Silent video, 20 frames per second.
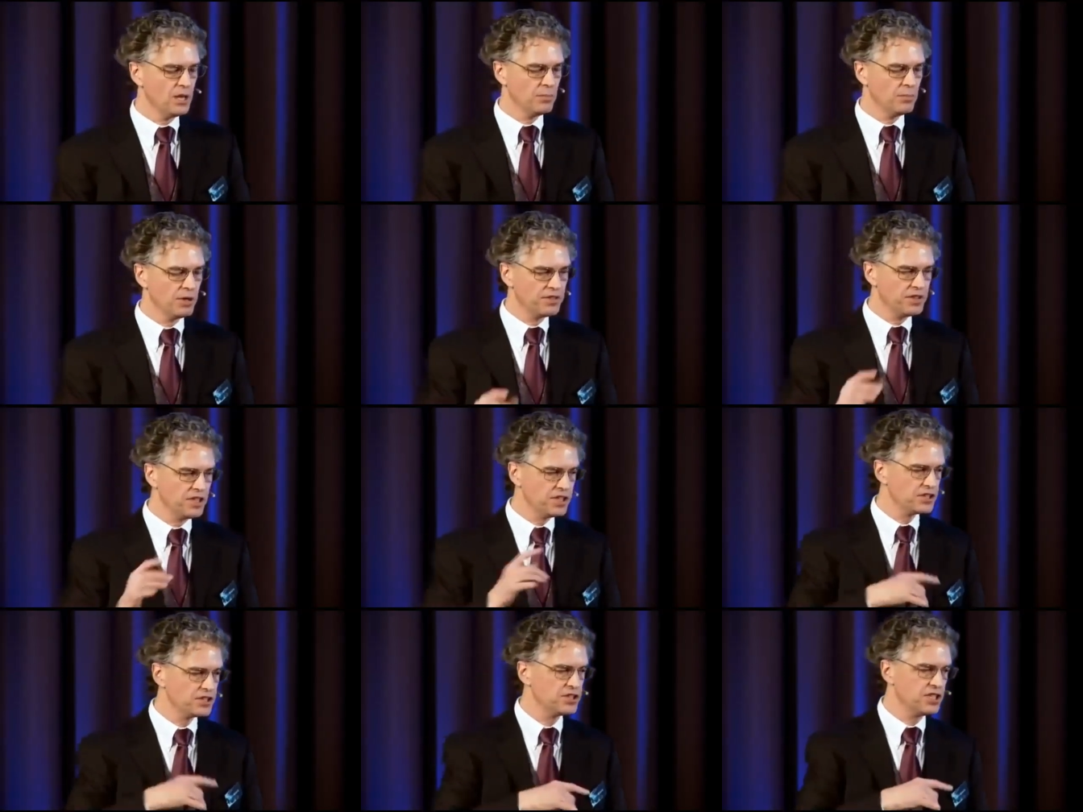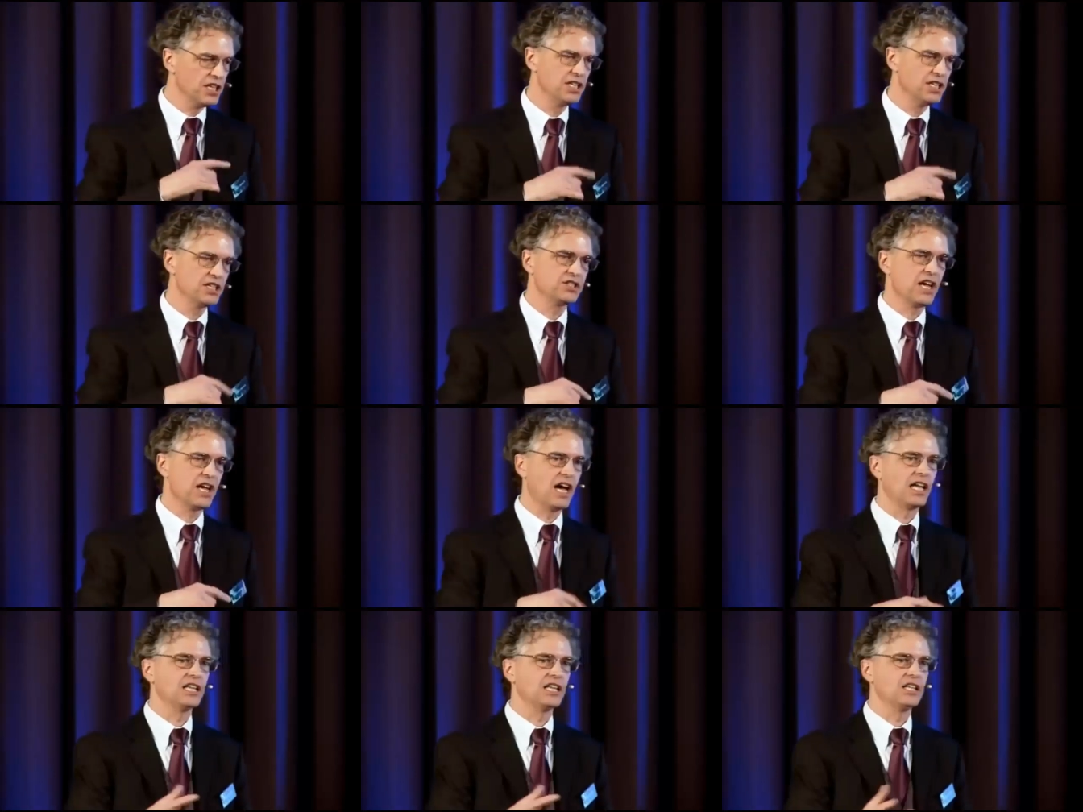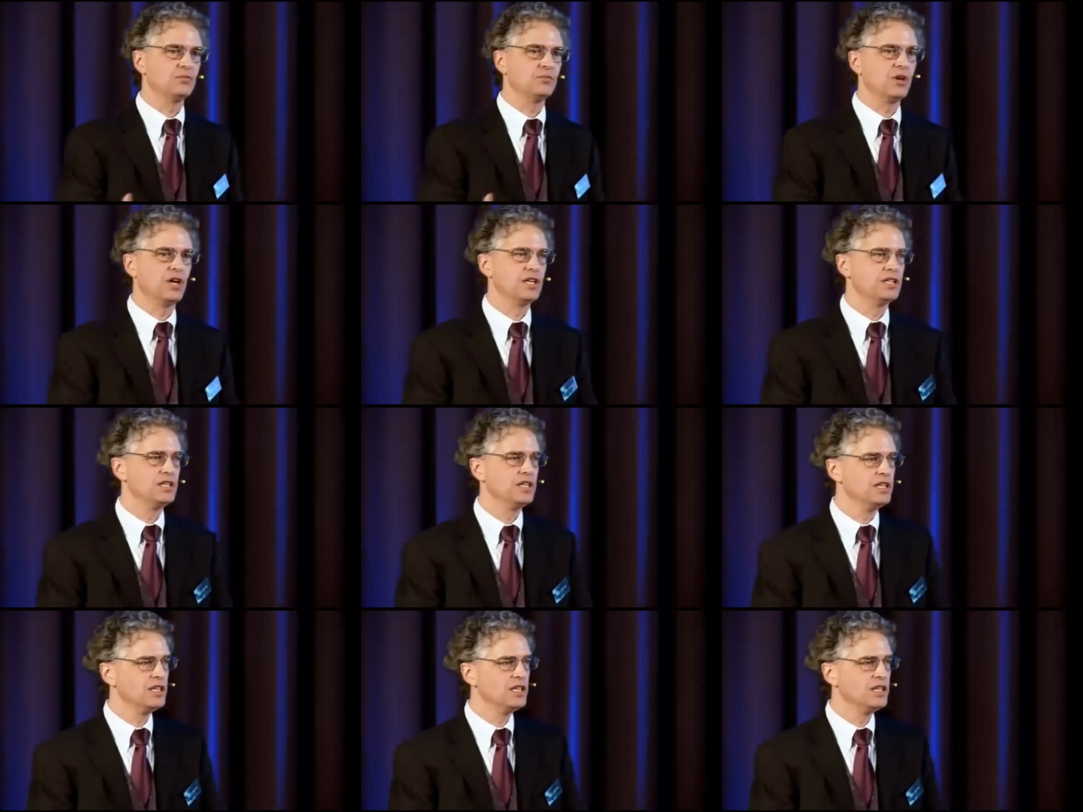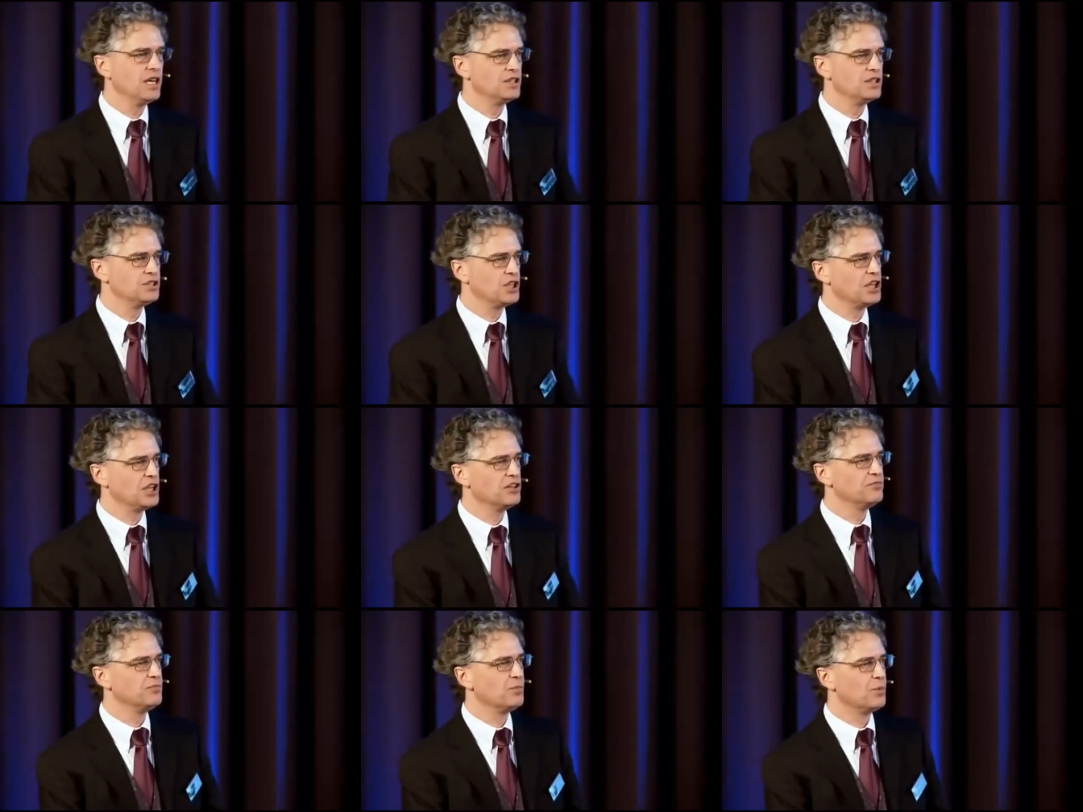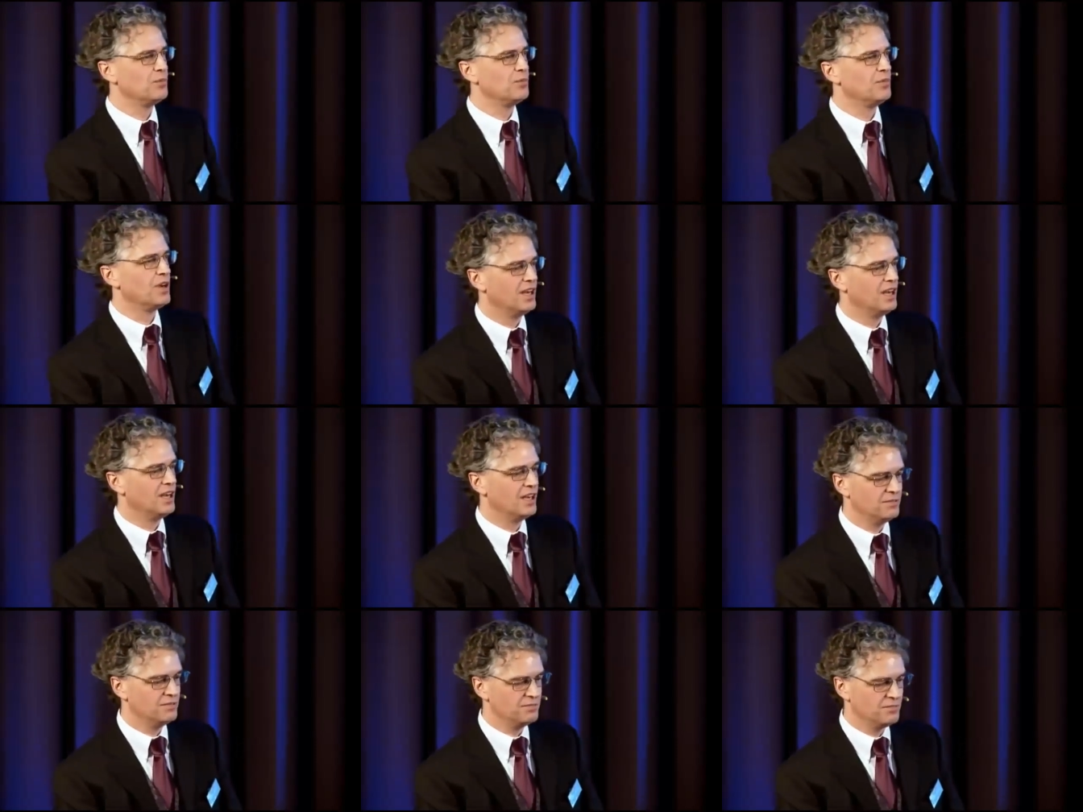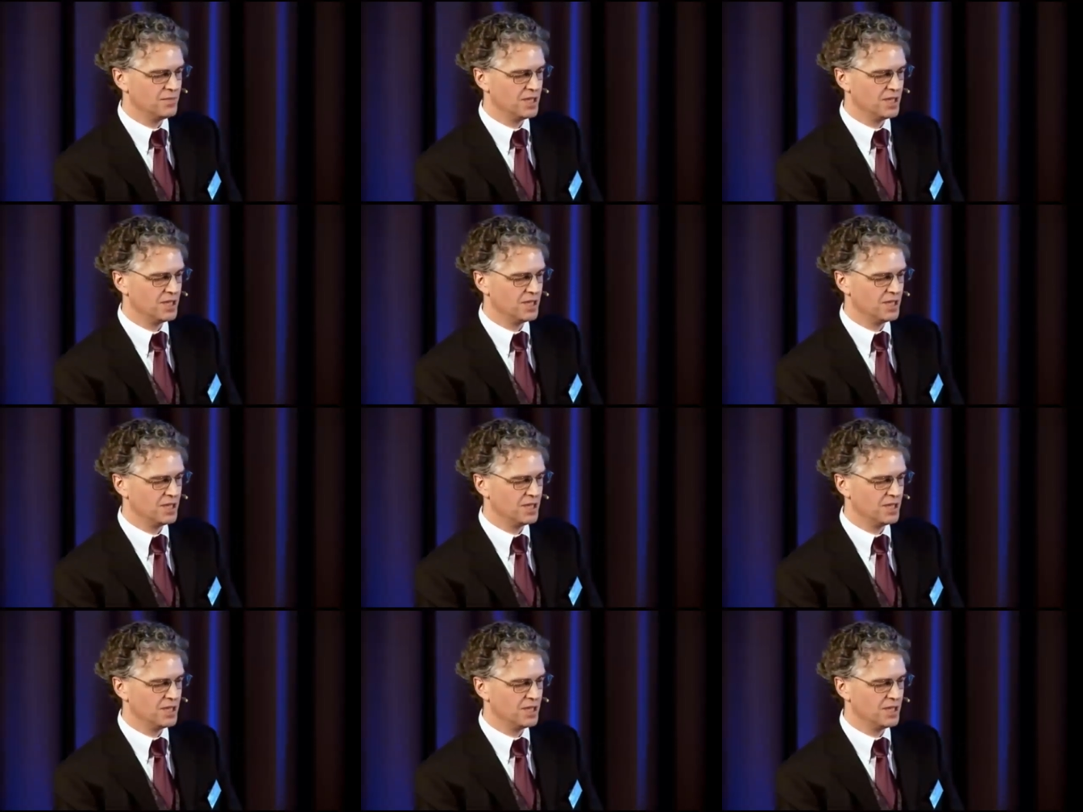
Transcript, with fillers: But this did exactly what uh, J F Uh,